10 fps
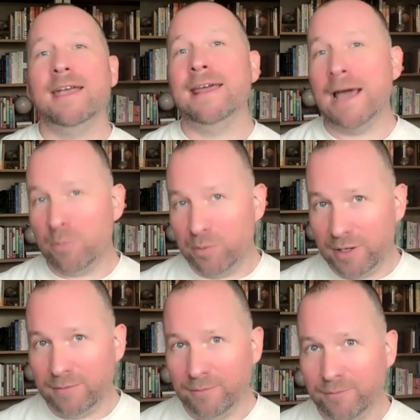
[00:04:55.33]
and
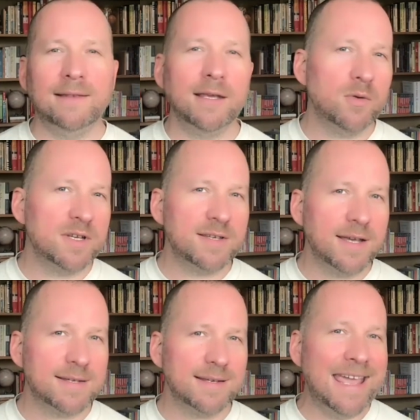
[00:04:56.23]
output. In
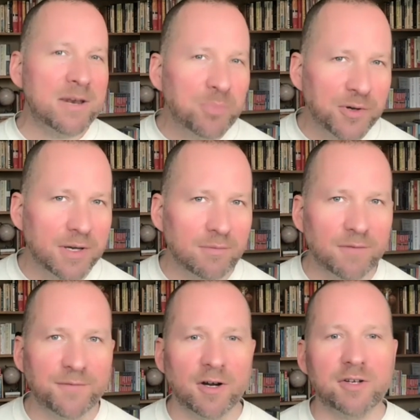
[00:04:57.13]
linguistics, input
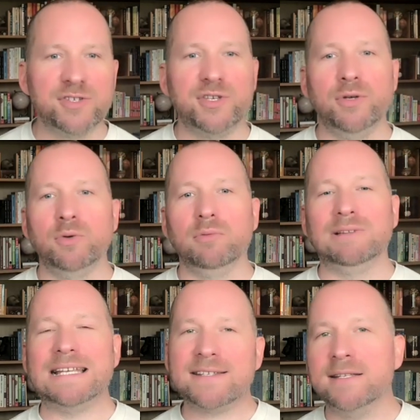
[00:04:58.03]
refers to
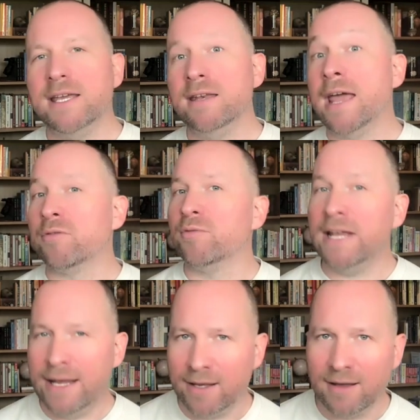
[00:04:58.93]
listening and
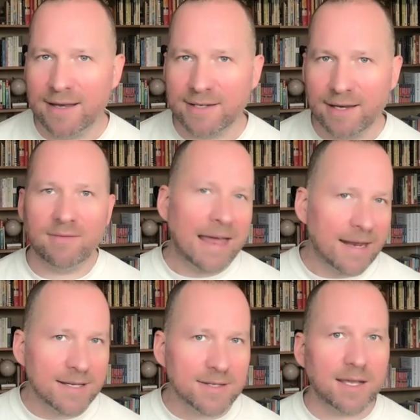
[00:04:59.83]
reading content. That
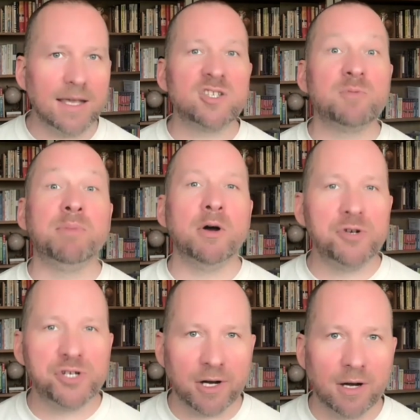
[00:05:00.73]
is
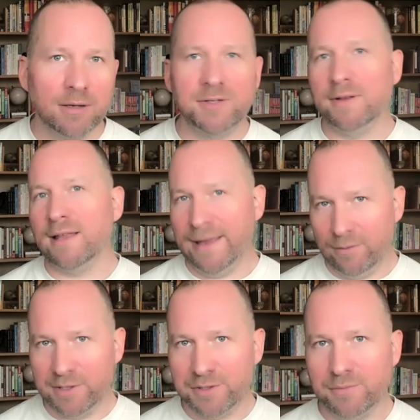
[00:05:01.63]
exposure to the
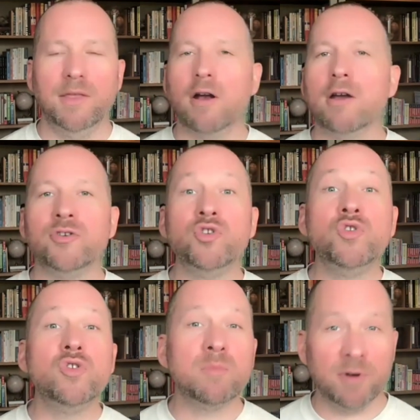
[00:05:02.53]
language. There are
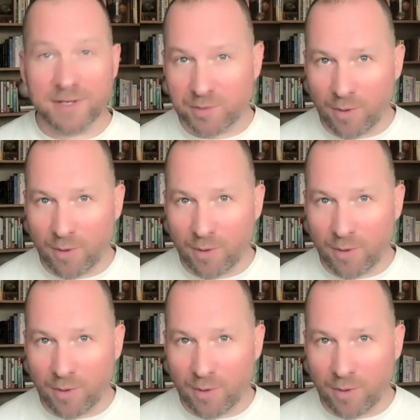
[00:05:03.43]
numerous